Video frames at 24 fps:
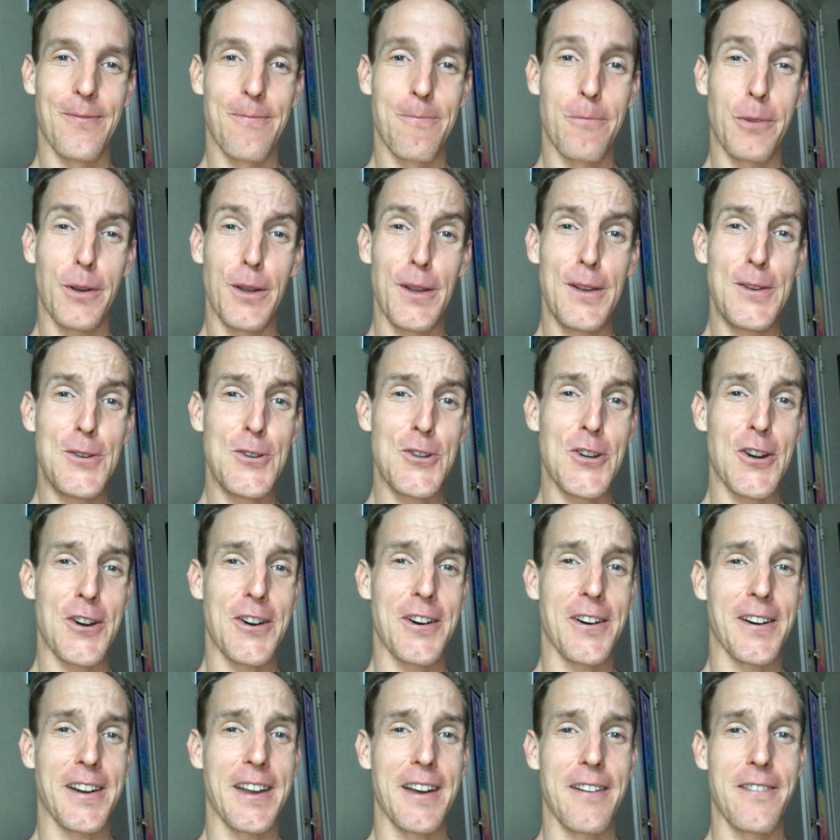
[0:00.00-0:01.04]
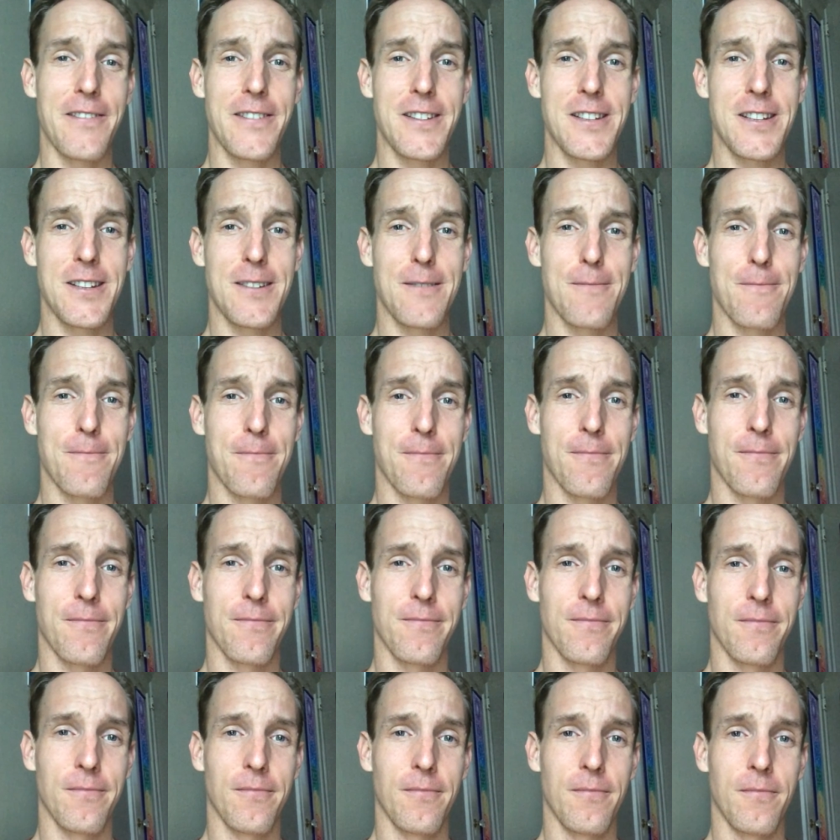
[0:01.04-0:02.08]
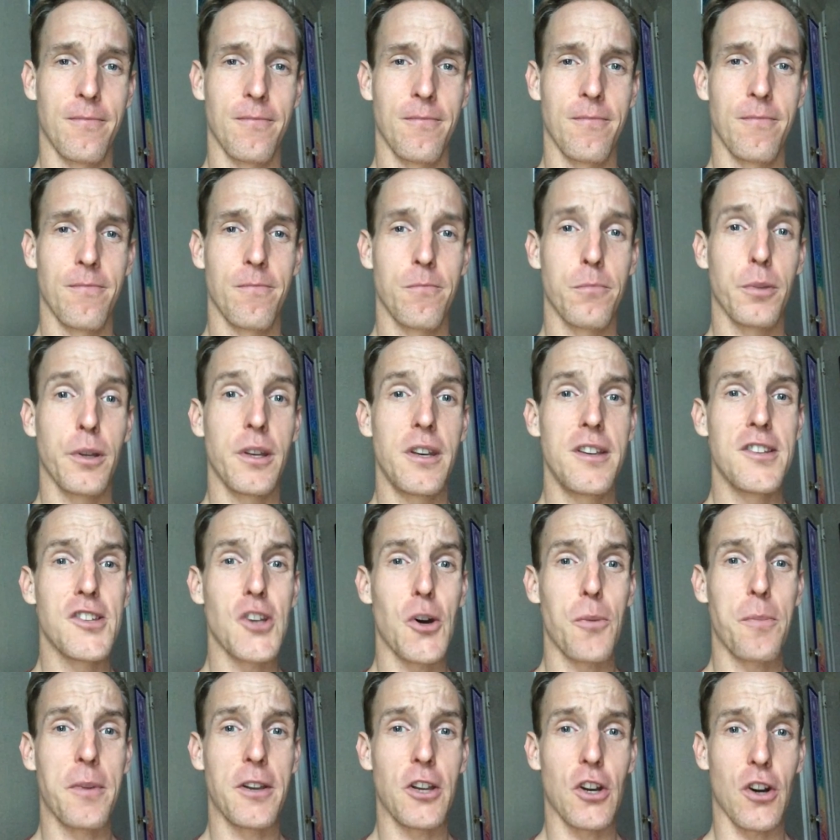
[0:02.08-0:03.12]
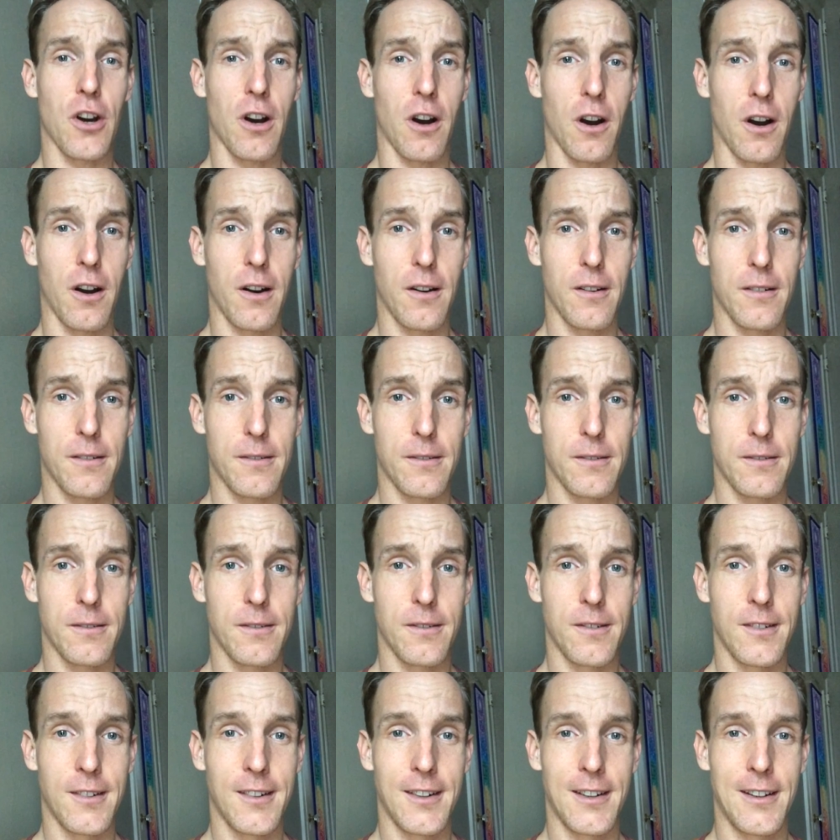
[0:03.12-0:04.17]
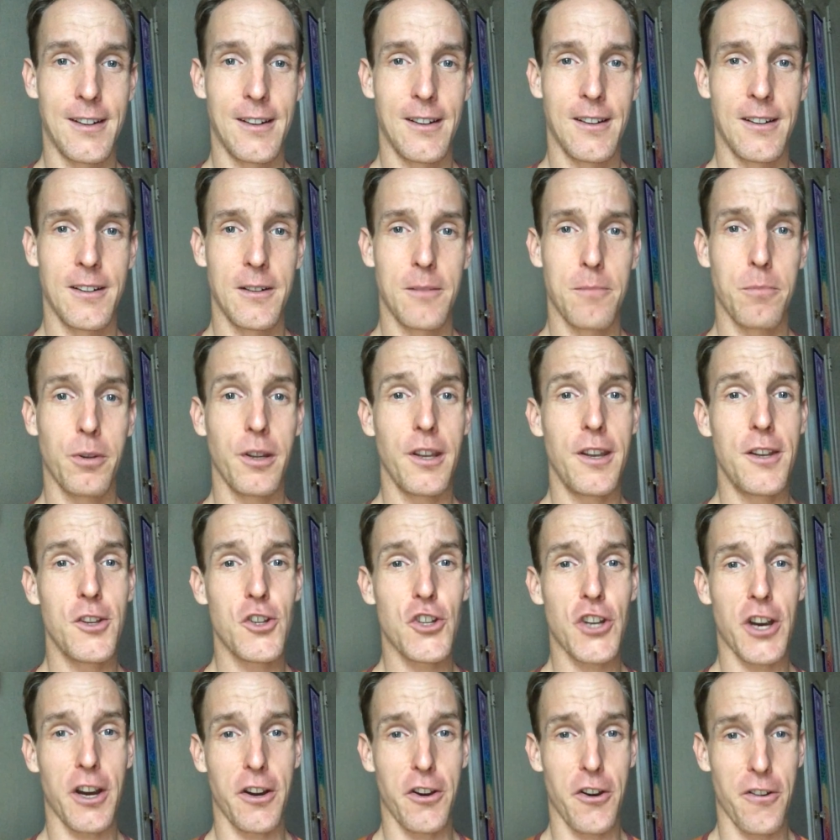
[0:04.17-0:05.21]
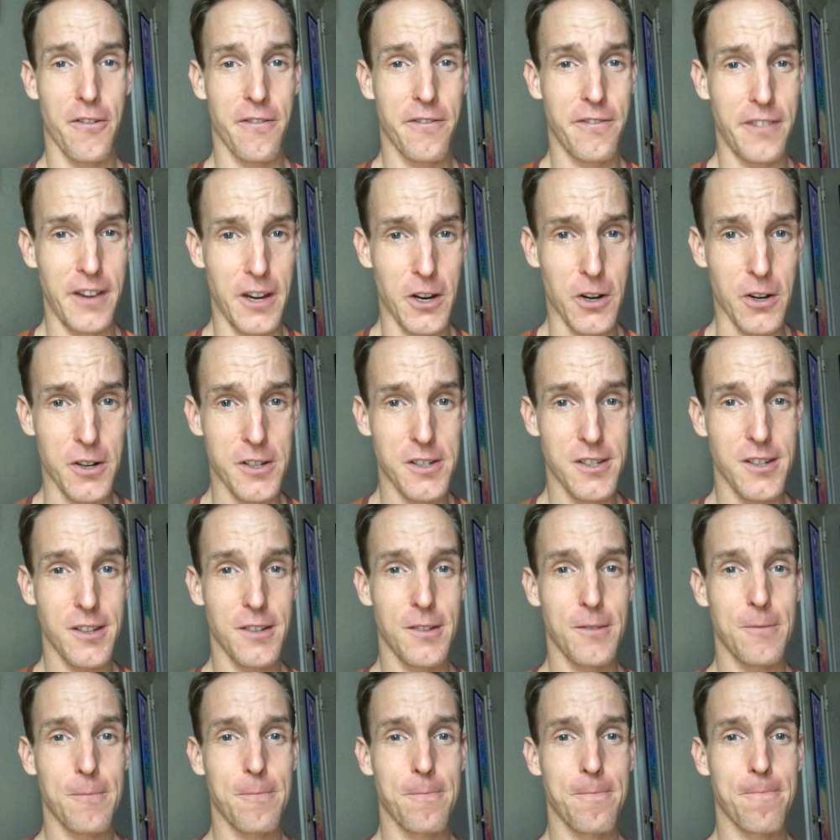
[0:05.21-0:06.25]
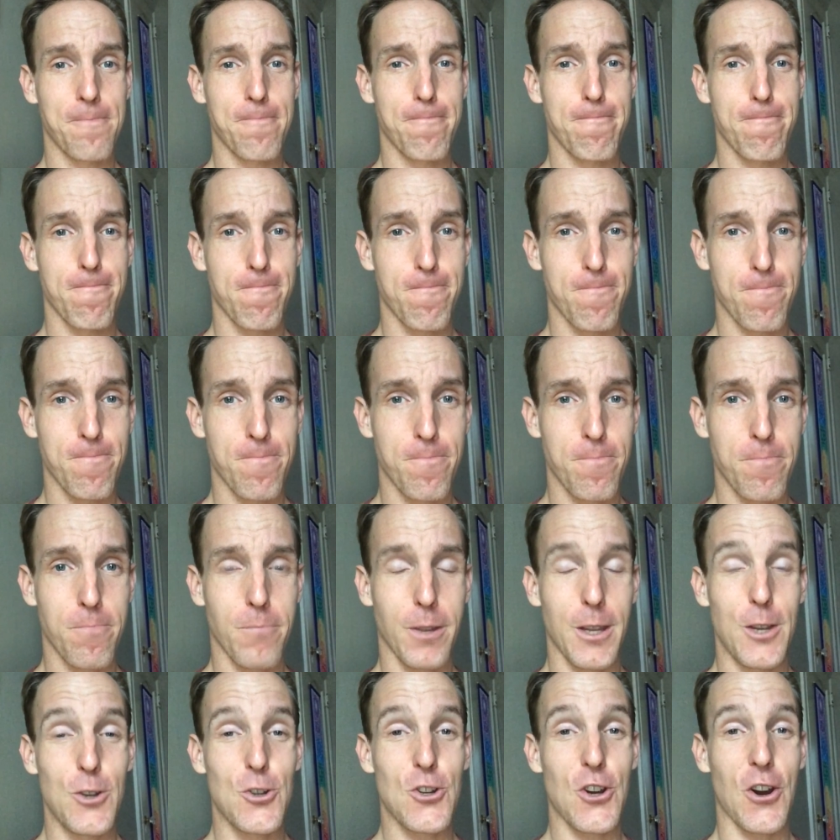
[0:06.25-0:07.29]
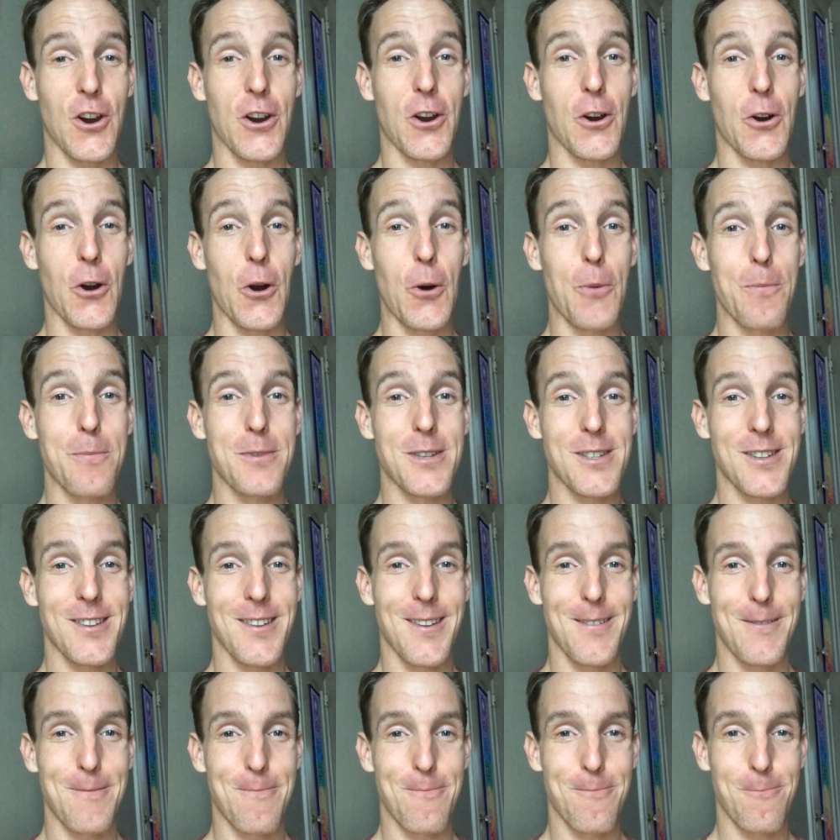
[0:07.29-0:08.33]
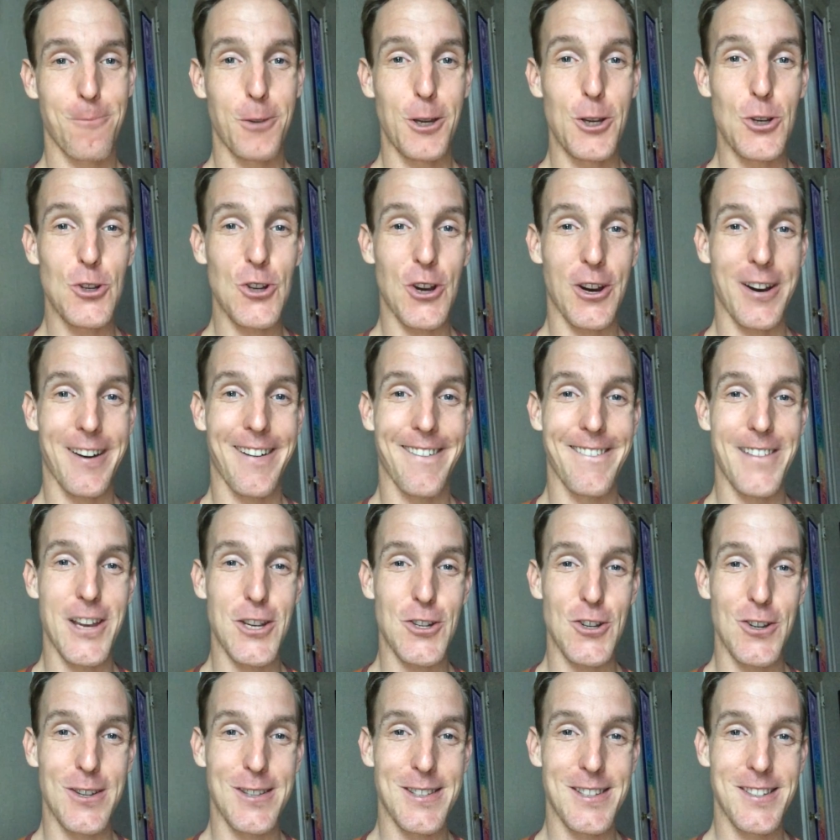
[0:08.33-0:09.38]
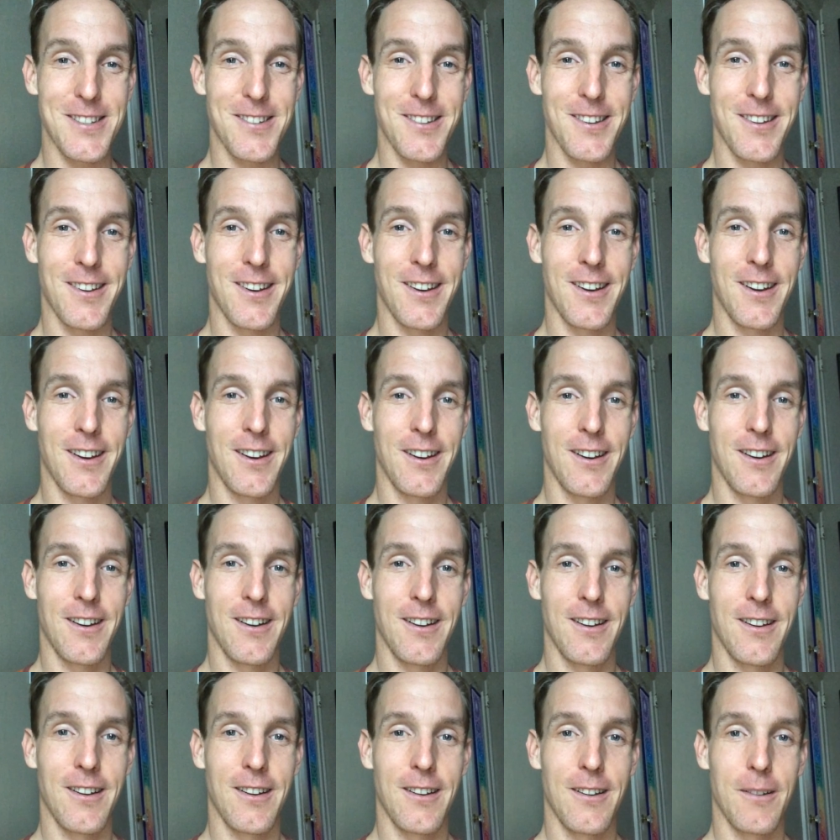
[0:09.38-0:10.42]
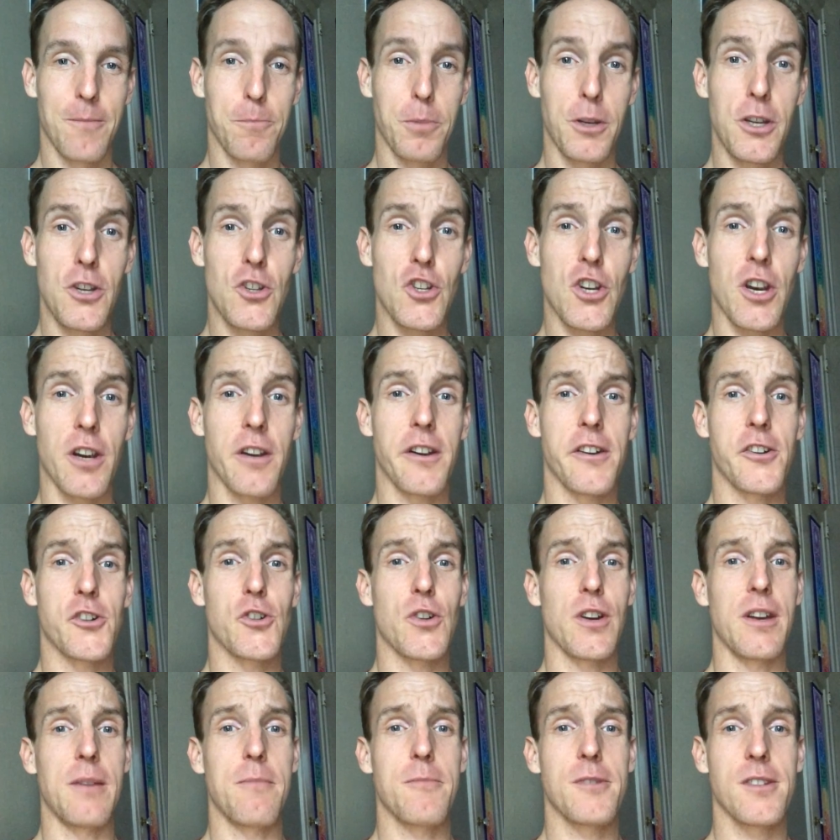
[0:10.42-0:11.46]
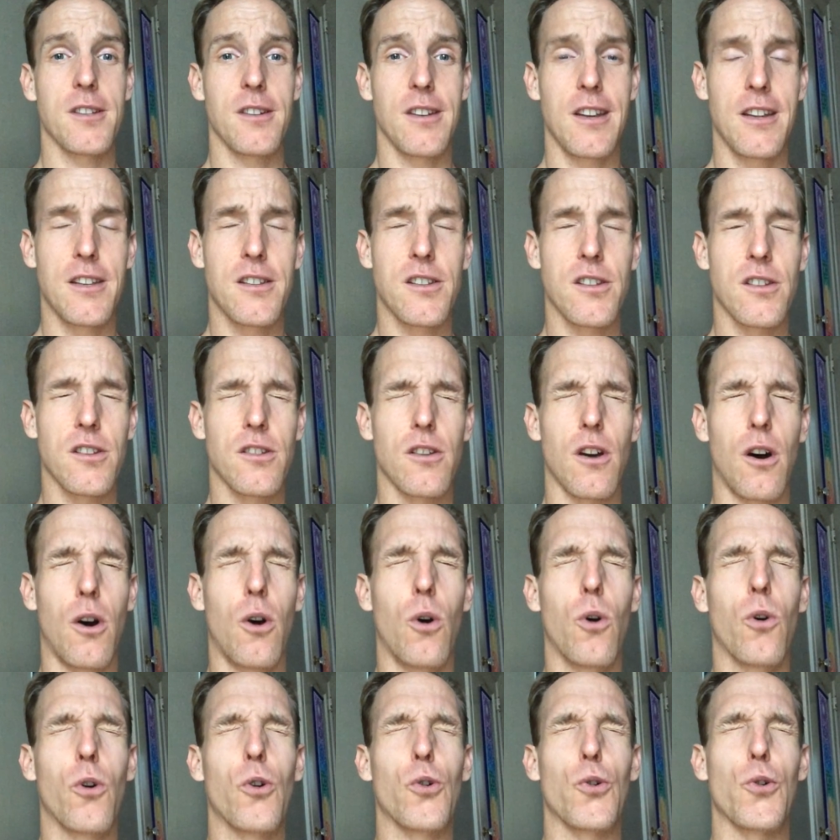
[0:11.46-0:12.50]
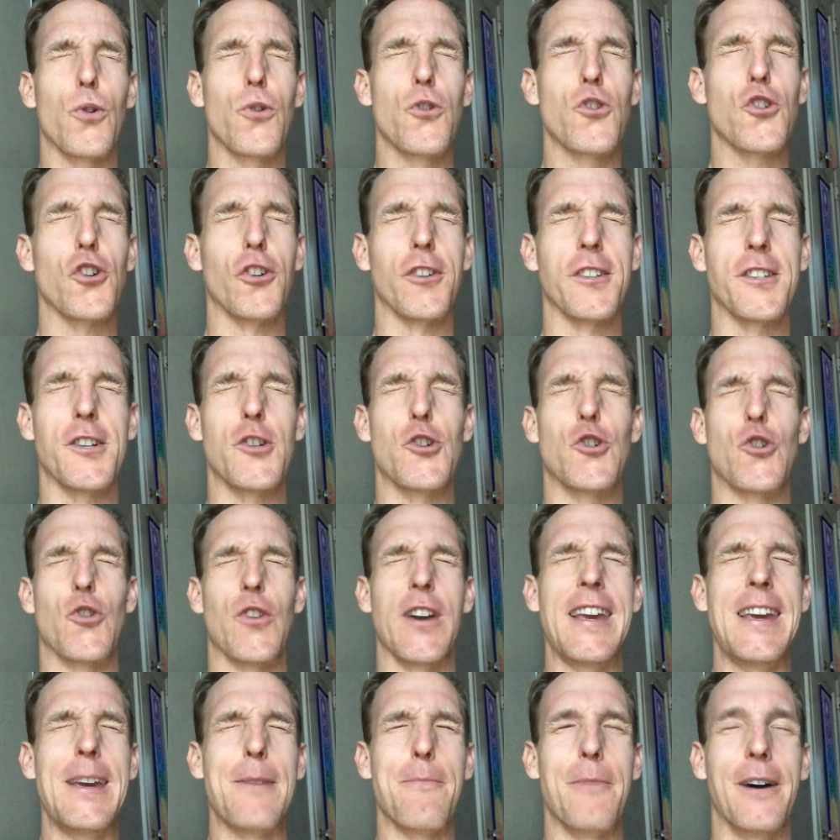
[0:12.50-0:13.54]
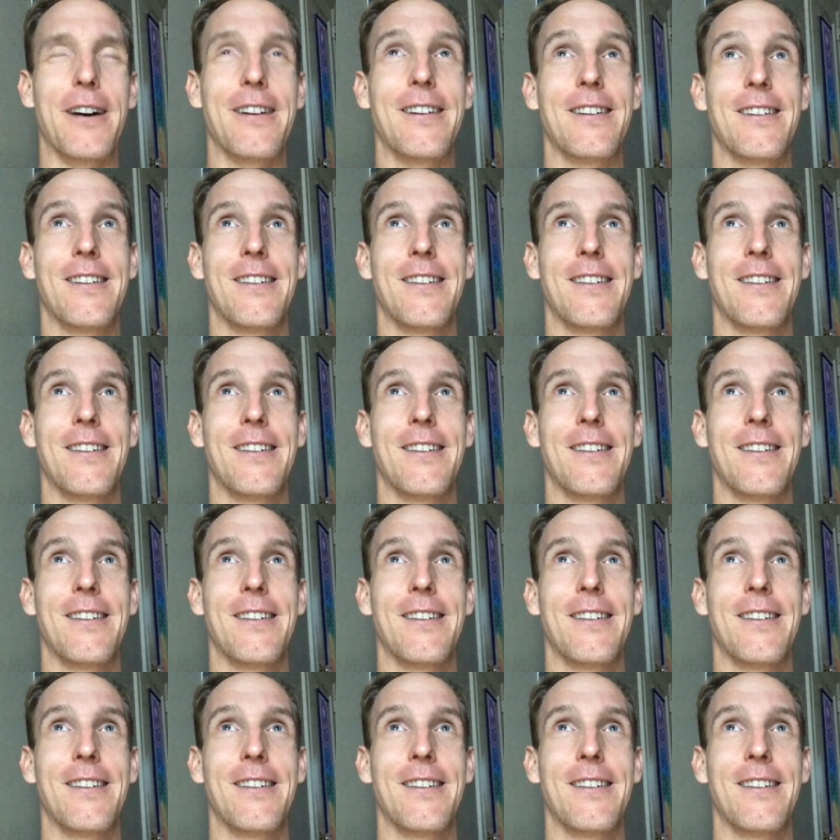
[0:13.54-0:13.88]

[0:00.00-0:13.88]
Please share your gift. Please open your heart. Please share your fears. Please share your hopes. Please share your visions. Please share your dreams. It's so crucial to dream.